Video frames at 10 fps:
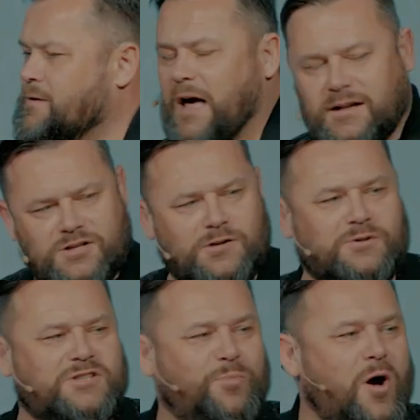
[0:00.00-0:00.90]
That's the
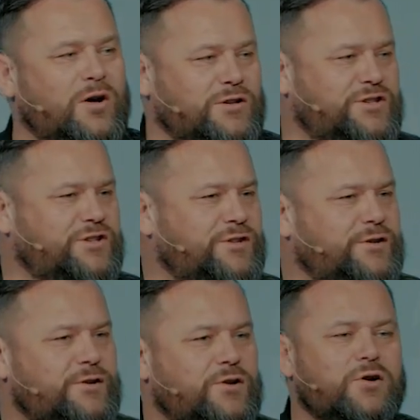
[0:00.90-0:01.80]
response.
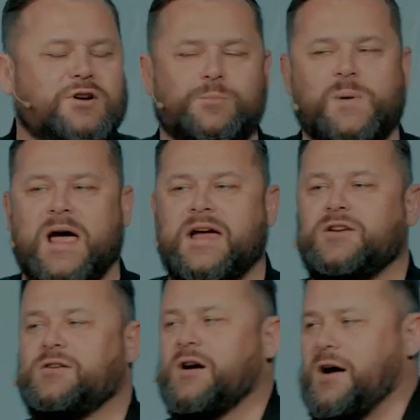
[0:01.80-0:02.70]
You
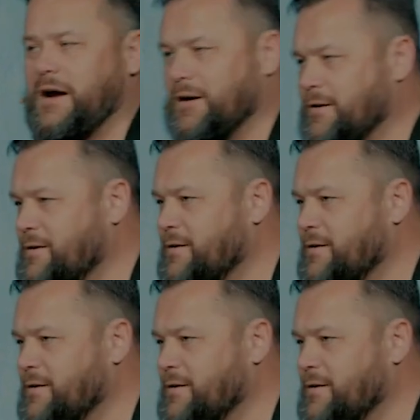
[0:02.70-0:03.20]
complain, you die.